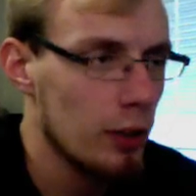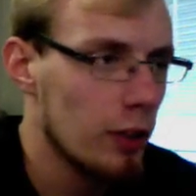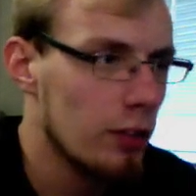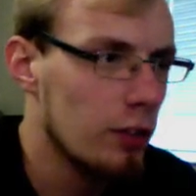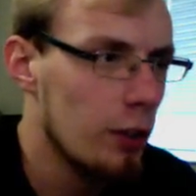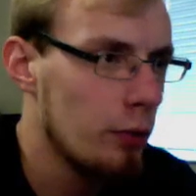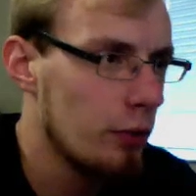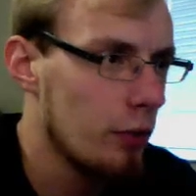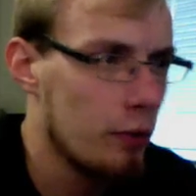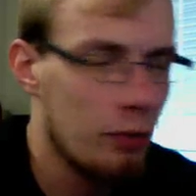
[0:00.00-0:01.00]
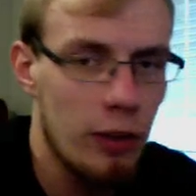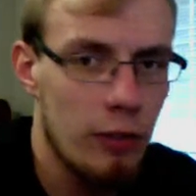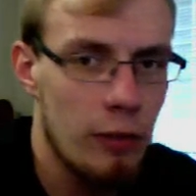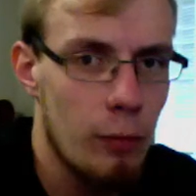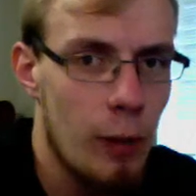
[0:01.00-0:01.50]
It's closer to the front of
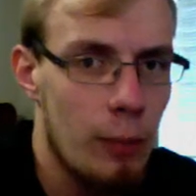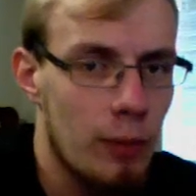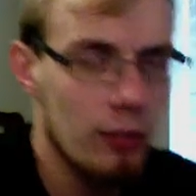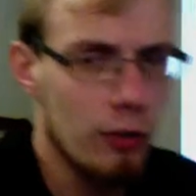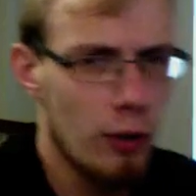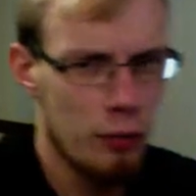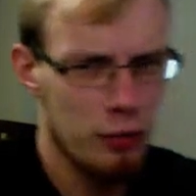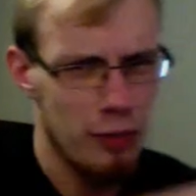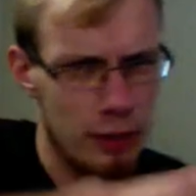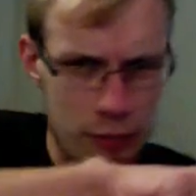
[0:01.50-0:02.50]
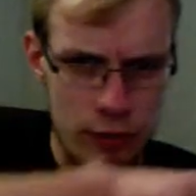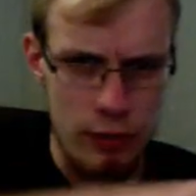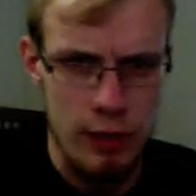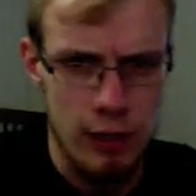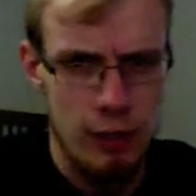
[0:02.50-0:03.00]
the weapon, so
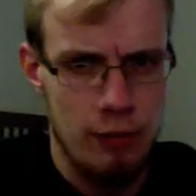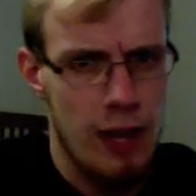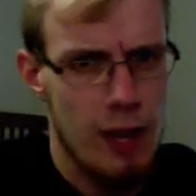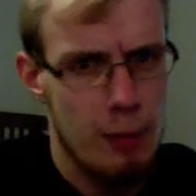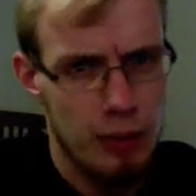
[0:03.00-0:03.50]
if I am going to